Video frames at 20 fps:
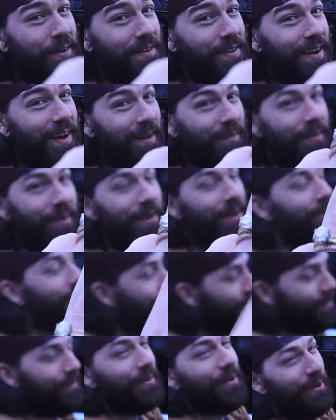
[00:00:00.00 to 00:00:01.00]
time though,
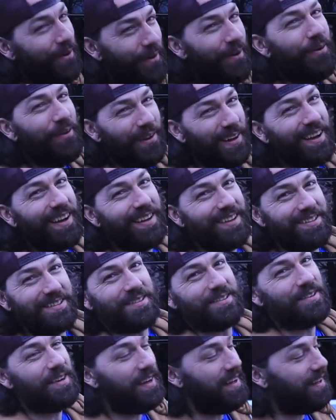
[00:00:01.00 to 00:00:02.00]
we got it
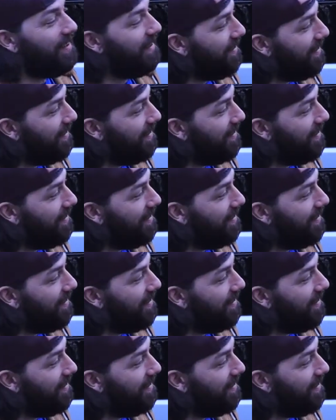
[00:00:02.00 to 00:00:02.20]
straight.